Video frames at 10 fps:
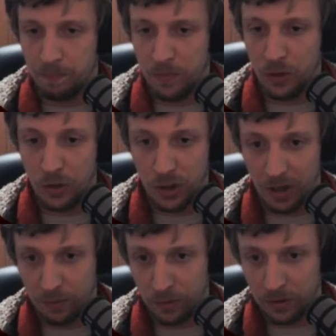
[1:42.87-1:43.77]
You
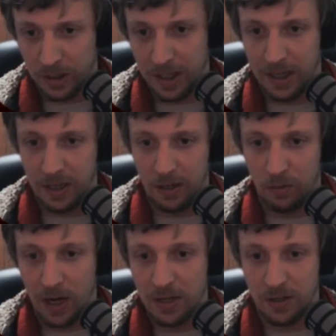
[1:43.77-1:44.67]
shuffle and
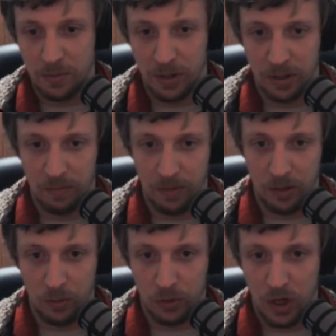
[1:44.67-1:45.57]
arrange them
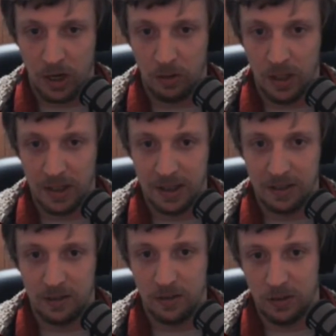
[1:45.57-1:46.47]
into a triangle like
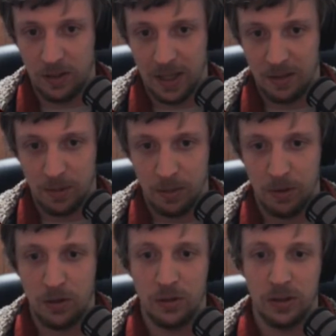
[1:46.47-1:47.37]
this. So that's my
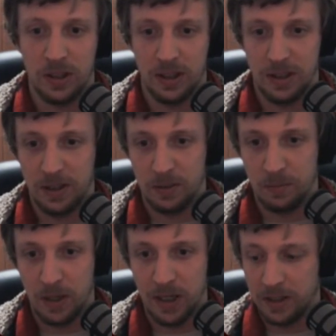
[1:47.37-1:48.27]
opponent's, and this is
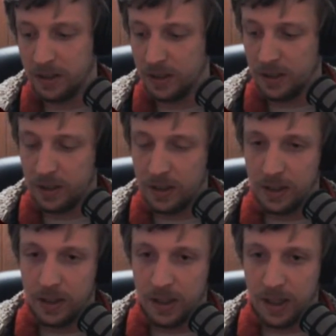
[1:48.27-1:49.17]
mine.
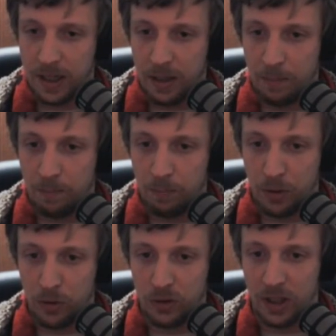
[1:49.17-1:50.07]

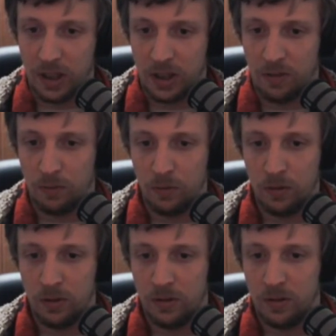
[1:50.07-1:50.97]
Because they're
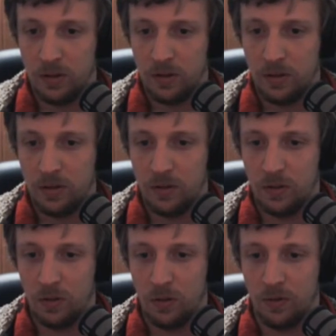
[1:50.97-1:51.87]
shuffled,
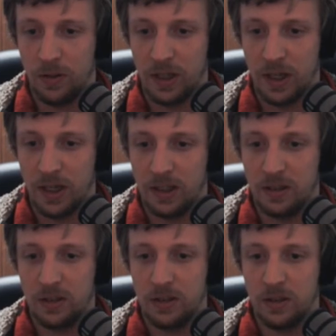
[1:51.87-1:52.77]
all of the cards